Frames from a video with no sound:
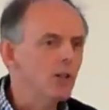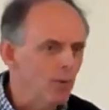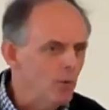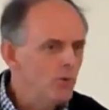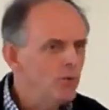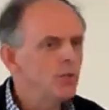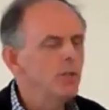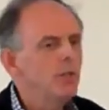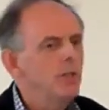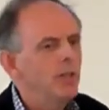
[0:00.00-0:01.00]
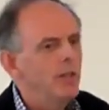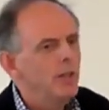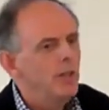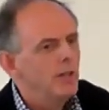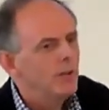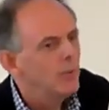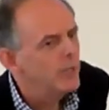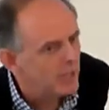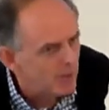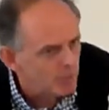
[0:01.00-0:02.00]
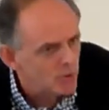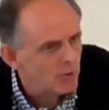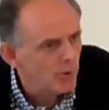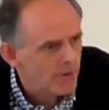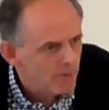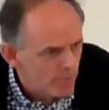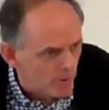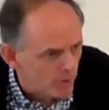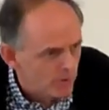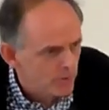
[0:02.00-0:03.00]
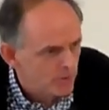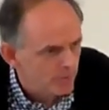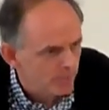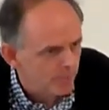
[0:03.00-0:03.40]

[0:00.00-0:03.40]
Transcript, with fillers: closed when it comes to our hymn books.